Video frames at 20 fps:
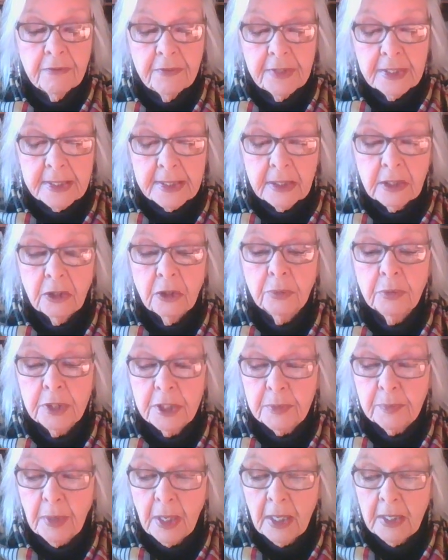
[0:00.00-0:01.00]
physical
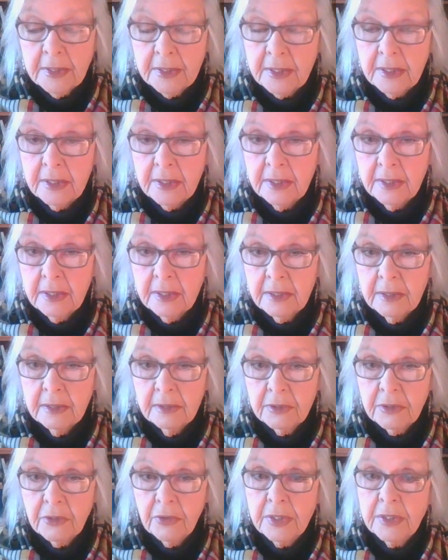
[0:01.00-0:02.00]
responses,
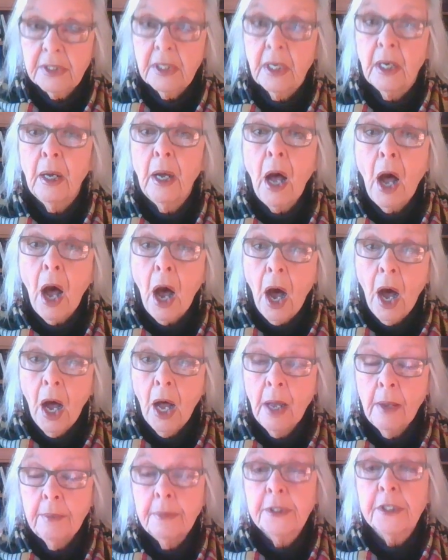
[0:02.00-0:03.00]
so that's
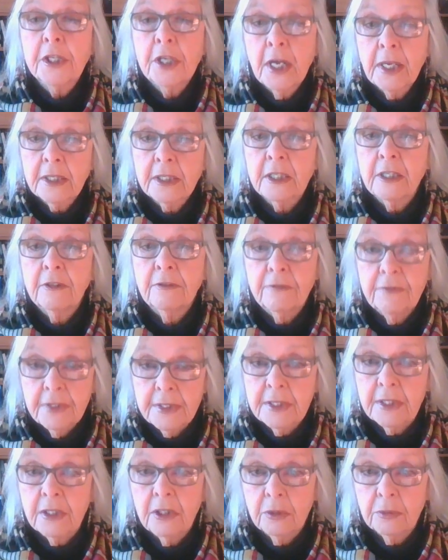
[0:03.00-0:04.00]
objective
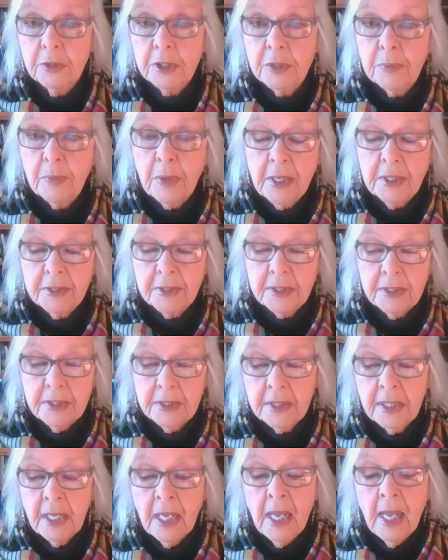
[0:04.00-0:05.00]
physical
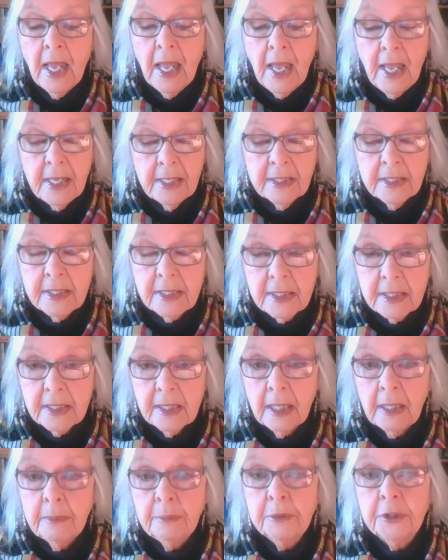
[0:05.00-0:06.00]
responses, and
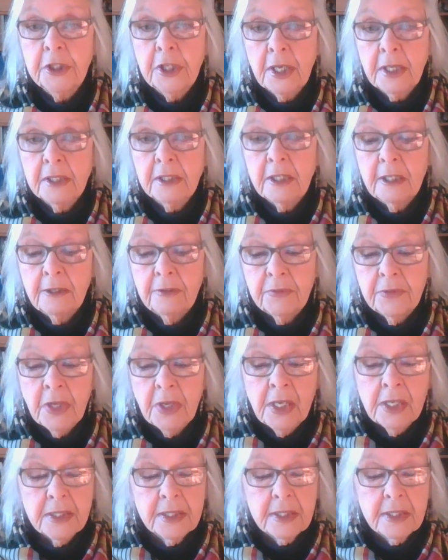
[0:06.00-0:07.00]
subjective
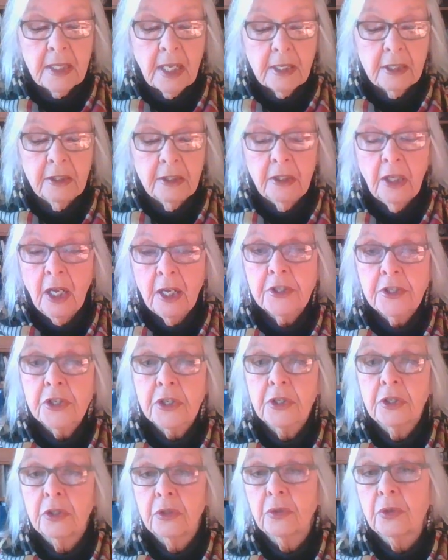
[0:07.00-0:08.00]

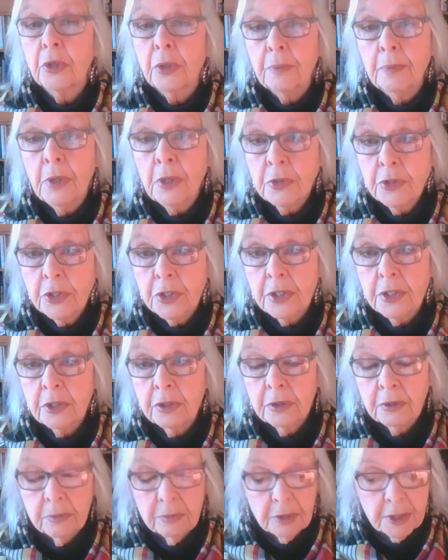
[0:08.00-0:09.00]
psychological or
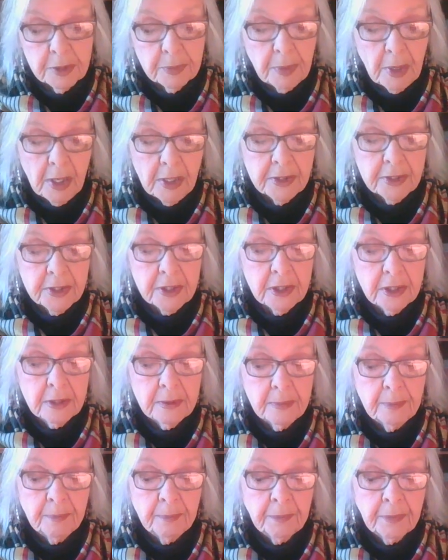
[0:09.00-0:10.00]
emotional responses.